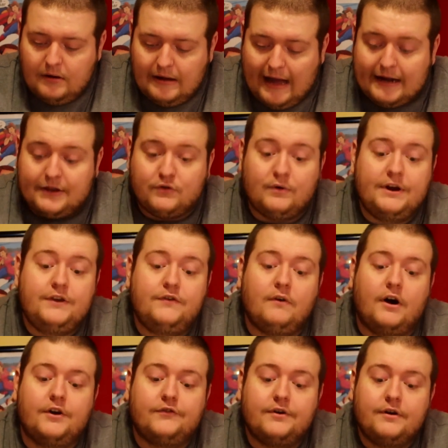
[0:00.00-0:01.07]
Out of
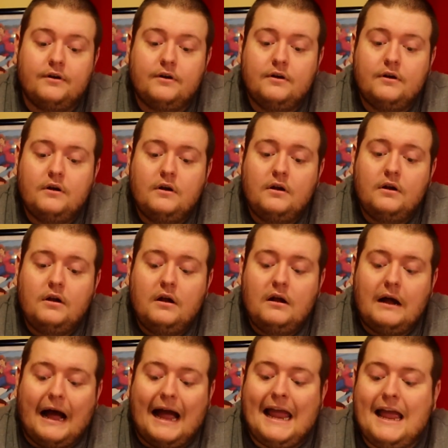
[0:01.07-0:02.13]
2200,
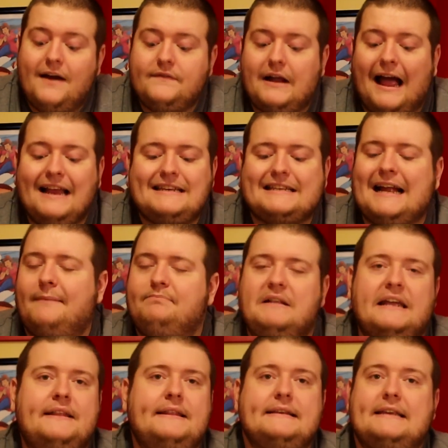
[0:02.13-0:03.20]
I stopped
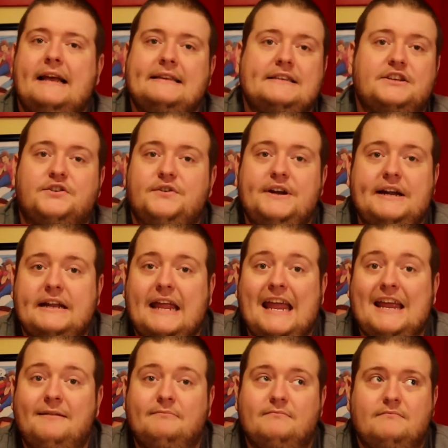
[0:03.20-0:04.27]
playing the Assassin's Creed
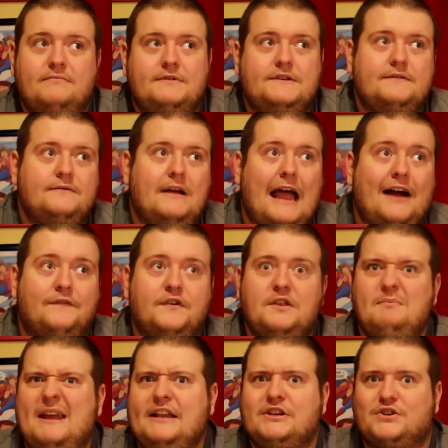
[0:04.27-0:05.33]
games after the
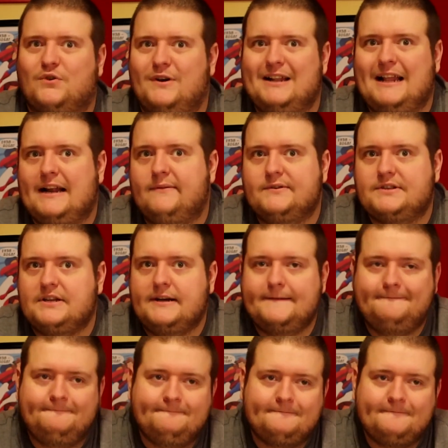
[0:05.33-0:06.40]
main storyline was done.
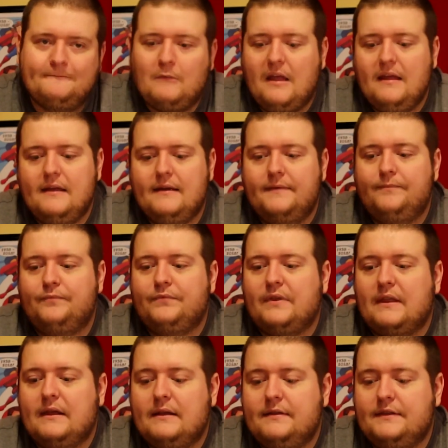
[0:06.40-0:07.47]

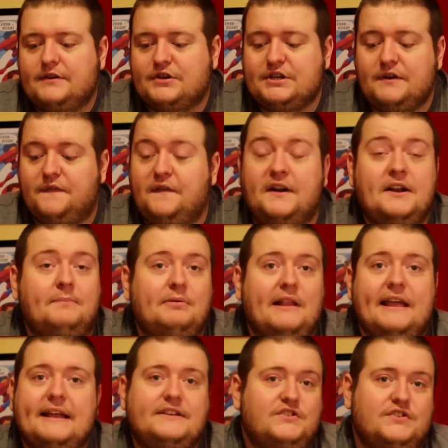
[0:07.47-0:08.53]
They're still fun to
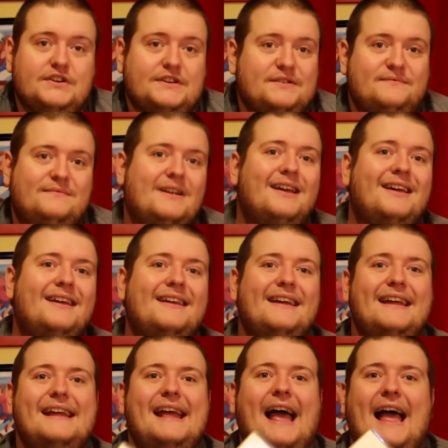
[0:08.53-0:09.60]
play. It's just
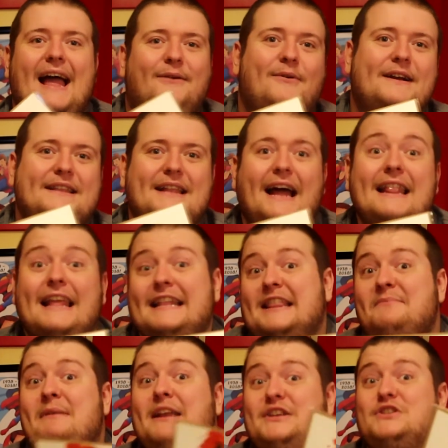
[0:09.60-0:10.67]
I like the
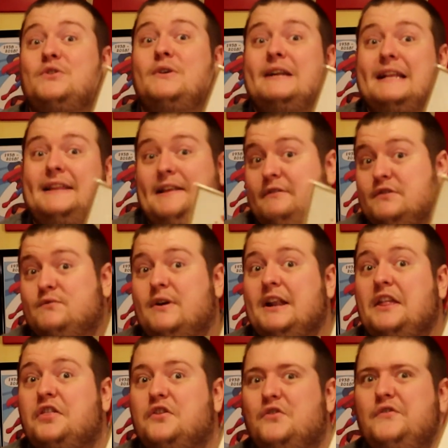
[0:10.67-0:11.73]
main storyline that was
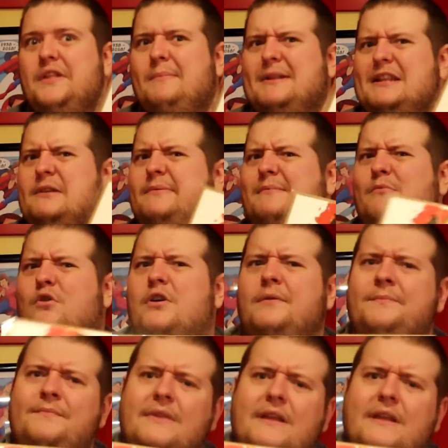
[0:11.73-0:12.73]
running through them a little bit more.